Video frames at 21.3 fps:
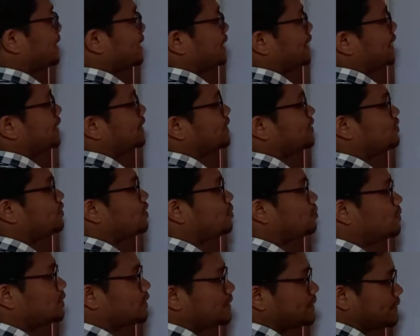negative
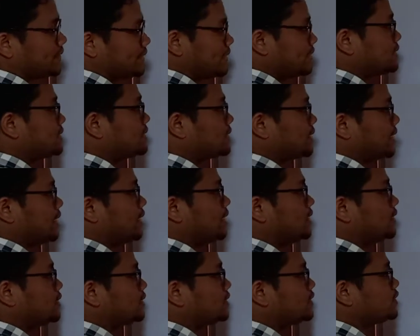number is
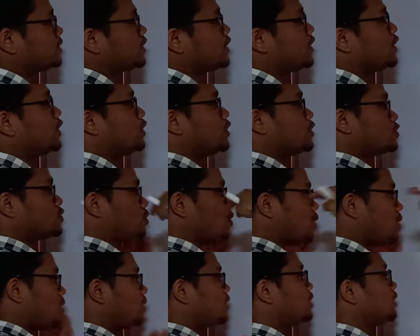integers. So
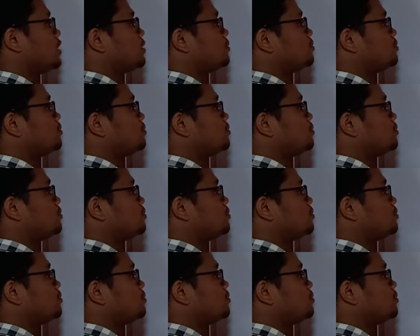all the